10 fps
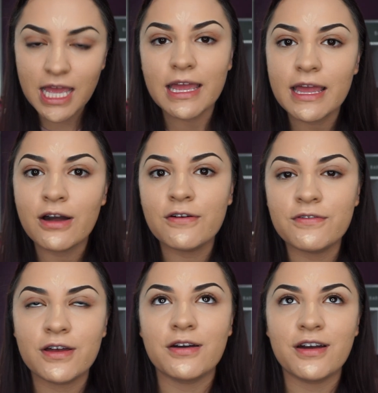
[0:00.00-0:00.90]

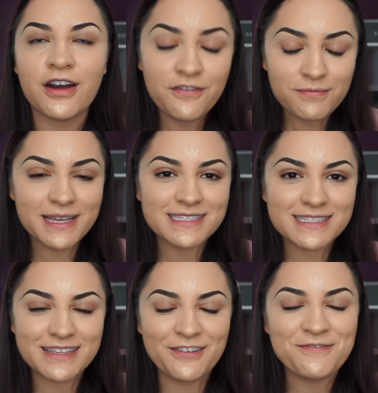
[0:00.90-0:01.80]
of
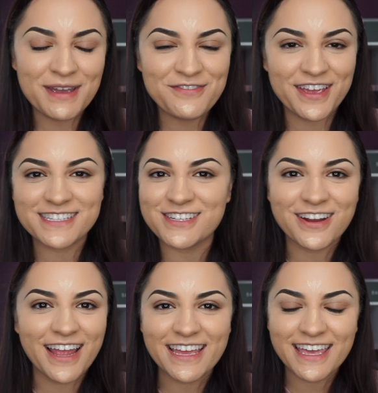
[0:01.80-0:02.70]
my face.
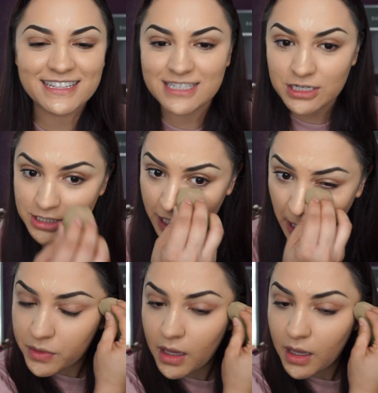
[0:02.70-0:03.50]
Sorry, I can't talk today.